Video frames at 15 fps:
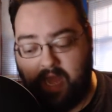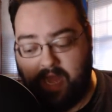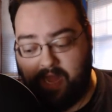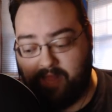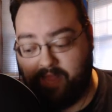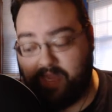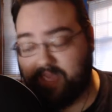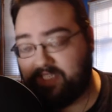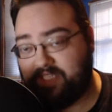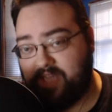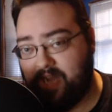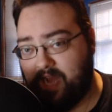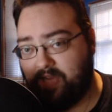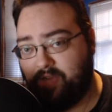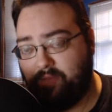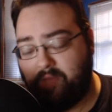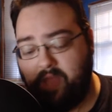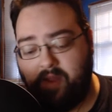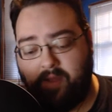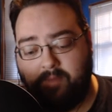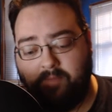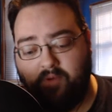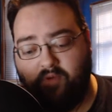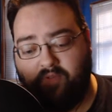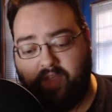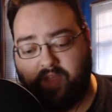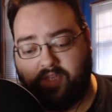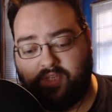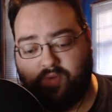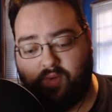Like I said, I do plan on
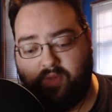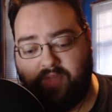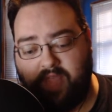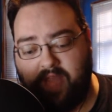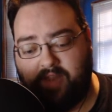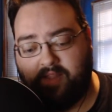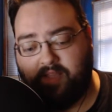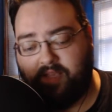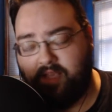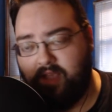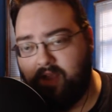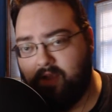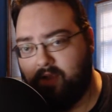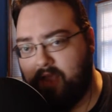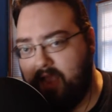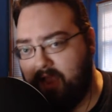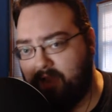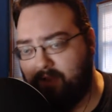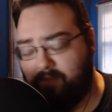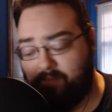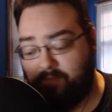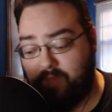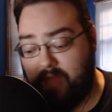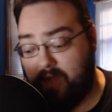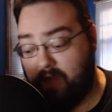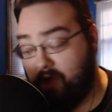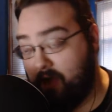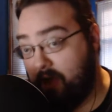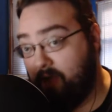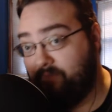moving toward the end of the year, and
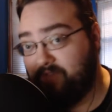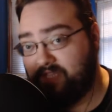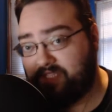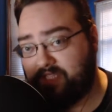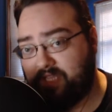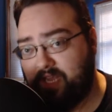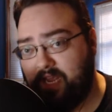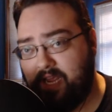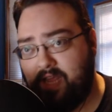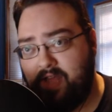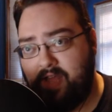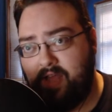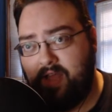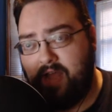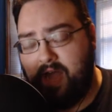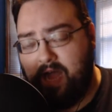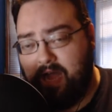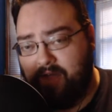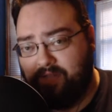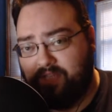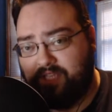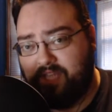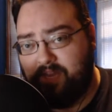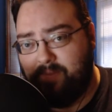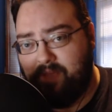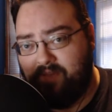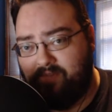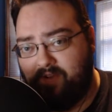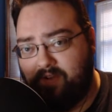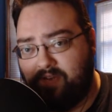obviously it's going to
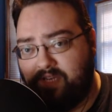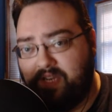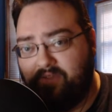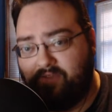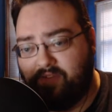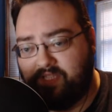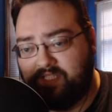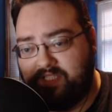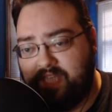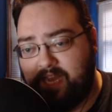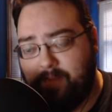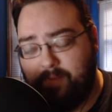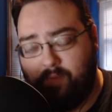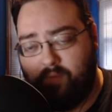be a very different setup.